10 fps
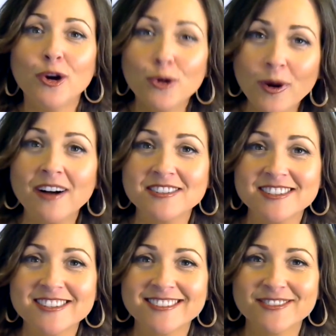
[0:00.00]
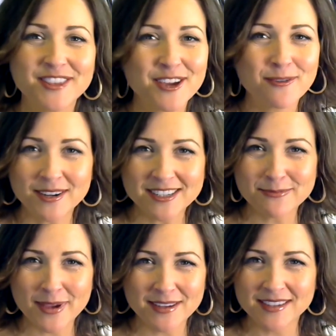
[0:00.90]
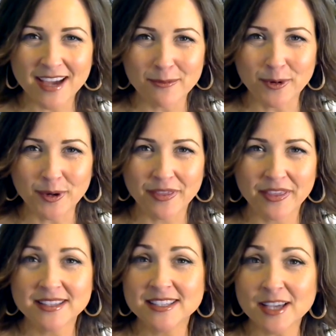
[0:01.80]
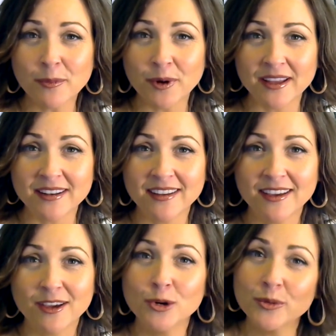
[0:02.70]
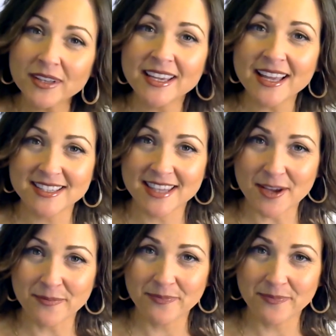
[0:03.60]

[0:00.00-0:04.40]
Who else would they want to spend time with than someone who really gets them?